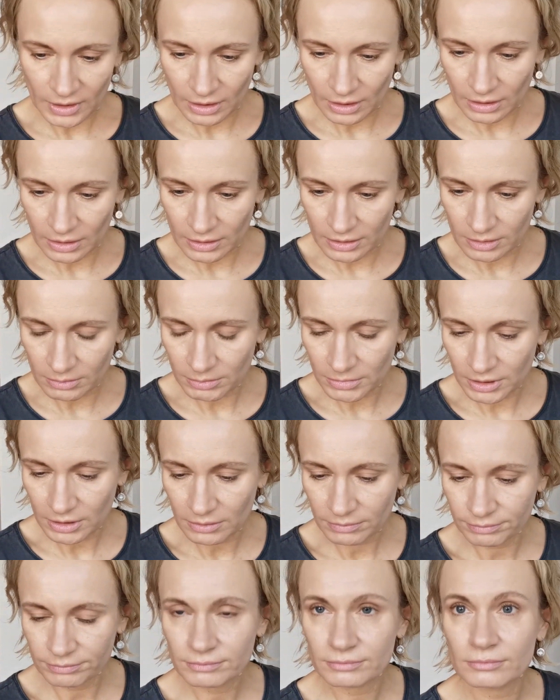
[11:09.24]
Let
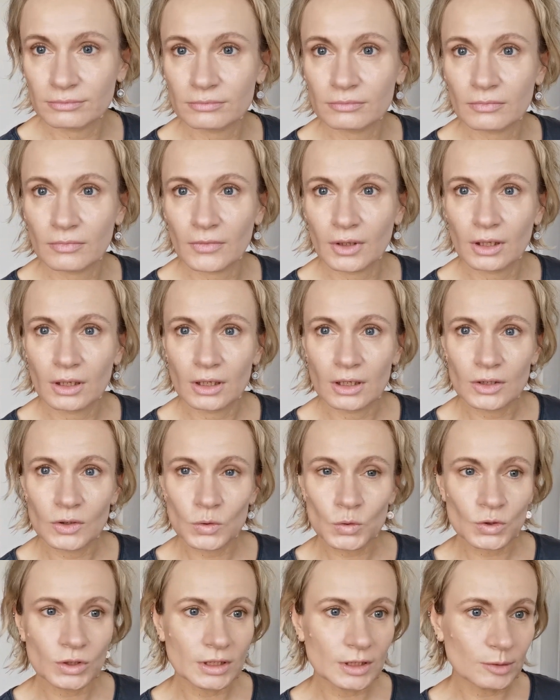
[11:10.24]
me
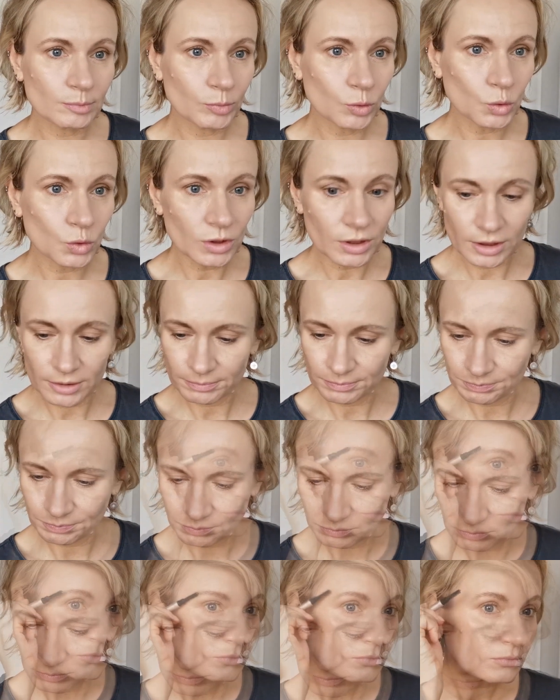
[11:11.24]
use the spoolie.
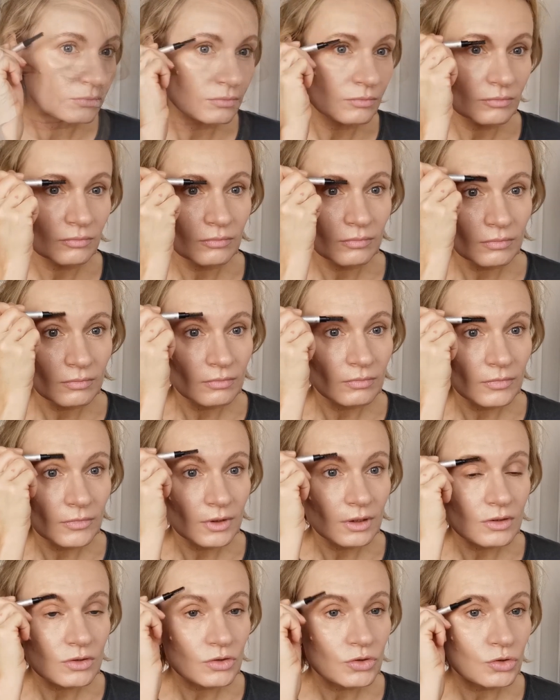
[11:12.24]

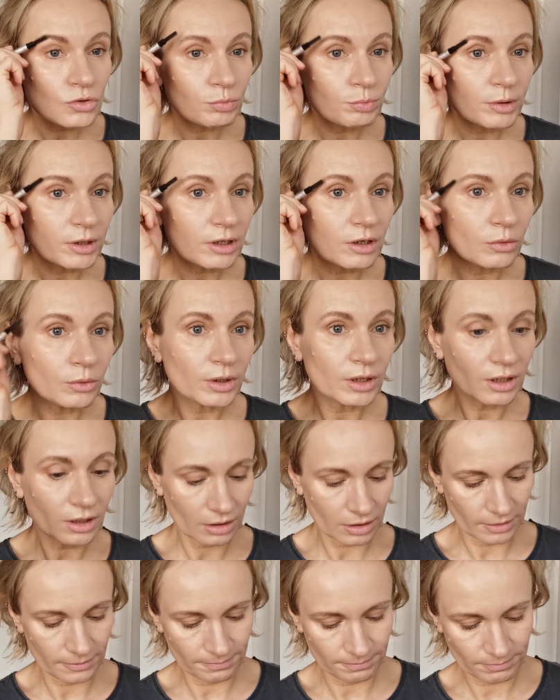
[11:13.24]
Super
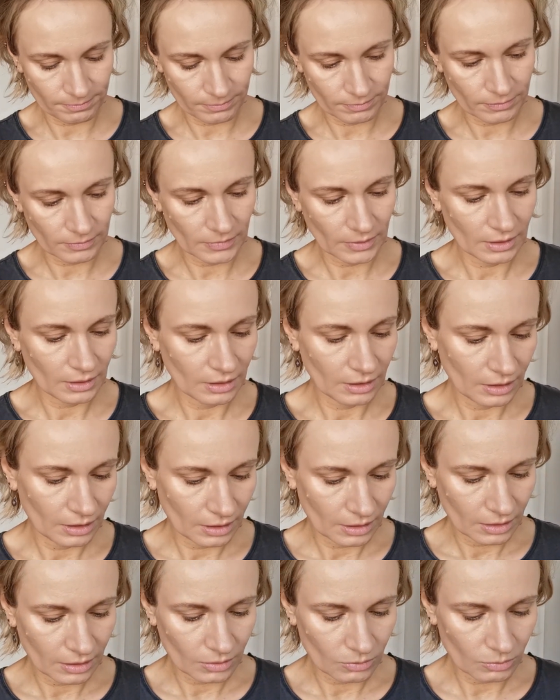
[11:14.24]
quick.
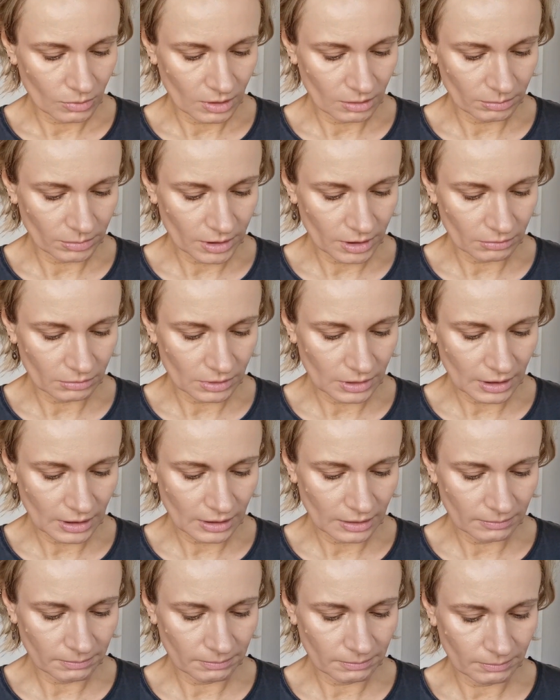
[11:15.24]
One brow
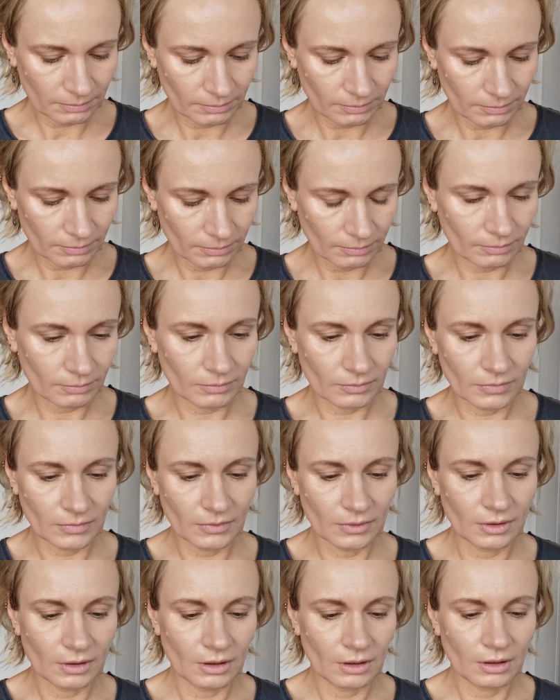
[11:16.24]
done.
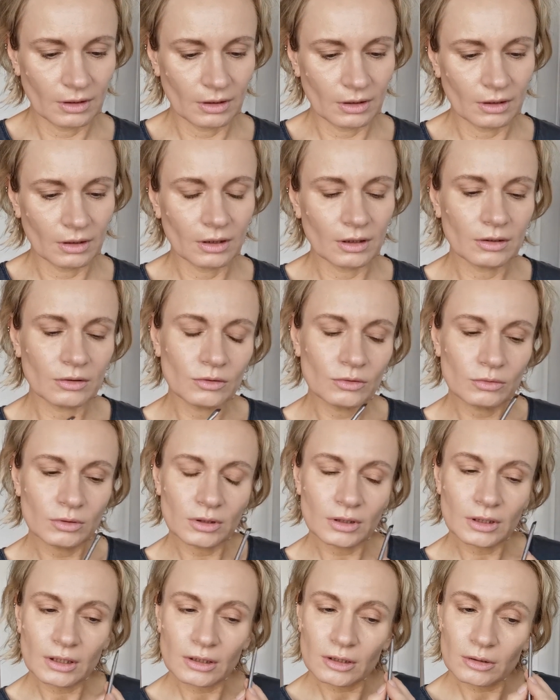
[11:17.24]
And do
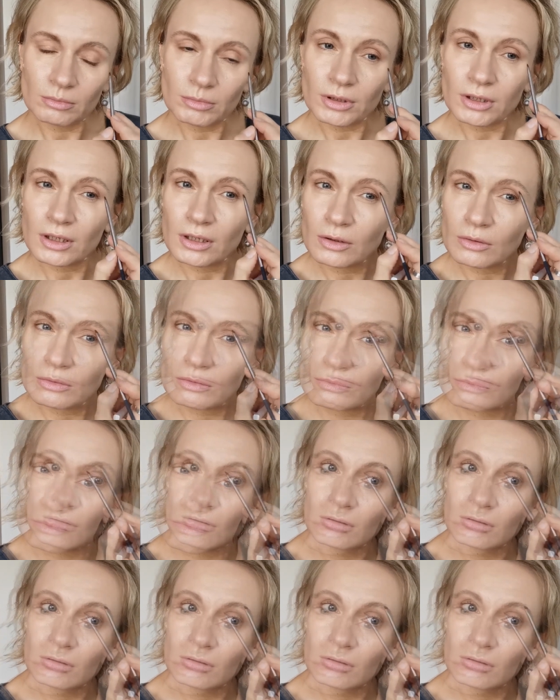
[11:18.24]
another brow.